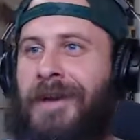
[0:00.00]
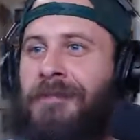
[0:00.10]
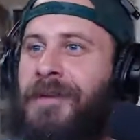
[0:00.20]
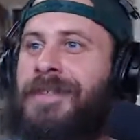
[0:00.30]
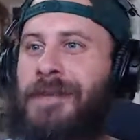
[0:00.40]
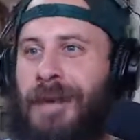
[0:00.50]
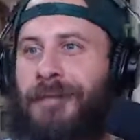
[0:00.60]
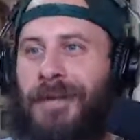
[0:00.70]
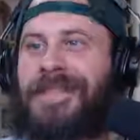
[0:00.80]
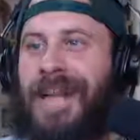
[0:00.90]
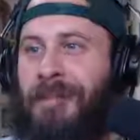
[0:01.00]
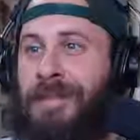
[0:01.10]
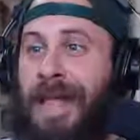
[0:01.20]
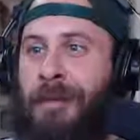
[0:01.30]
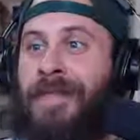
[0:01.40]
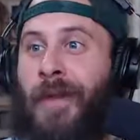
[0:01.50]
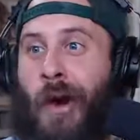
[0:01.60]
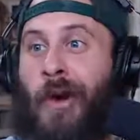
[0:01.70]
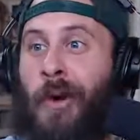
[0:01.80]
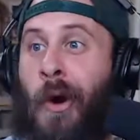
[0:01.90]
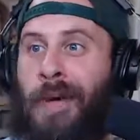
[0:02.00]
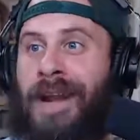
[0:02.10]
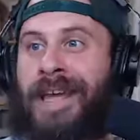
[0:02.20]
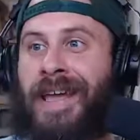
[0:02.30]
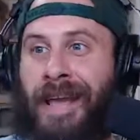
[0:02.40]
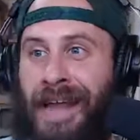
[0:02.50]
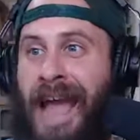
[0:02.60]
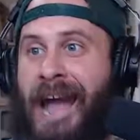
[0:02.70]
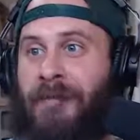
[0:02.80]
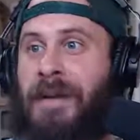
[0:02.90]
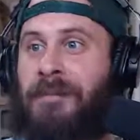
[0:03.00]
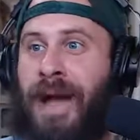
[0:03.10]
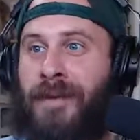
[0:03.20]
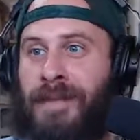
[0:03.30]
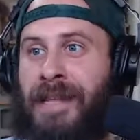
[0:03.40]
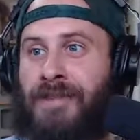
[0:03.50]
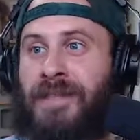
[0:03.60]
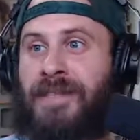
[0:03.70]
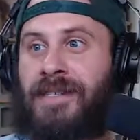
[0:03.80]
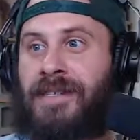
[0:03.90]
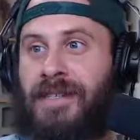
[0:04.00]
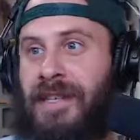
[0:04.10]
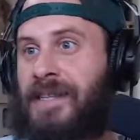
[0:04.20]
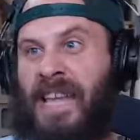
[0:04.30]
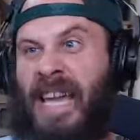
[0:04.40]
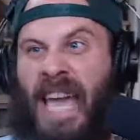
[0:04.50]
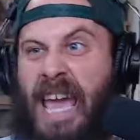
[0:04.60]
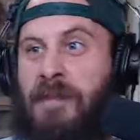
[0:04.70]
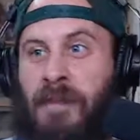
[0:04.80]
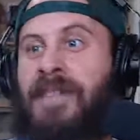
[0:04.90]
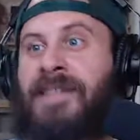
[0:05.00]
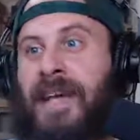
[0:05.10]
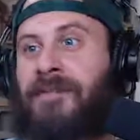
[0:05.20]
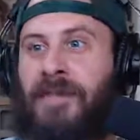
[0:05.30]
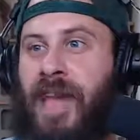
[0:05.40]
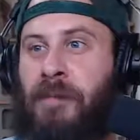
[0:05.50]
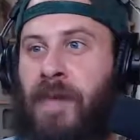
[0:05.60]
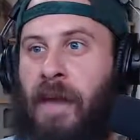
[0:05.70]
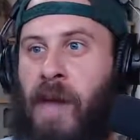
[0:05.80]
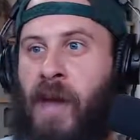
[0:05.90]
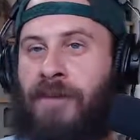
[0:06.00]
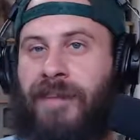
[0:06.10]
most of my friends that I play with are already and have been Pirate Legends since like 8 months after the game came out.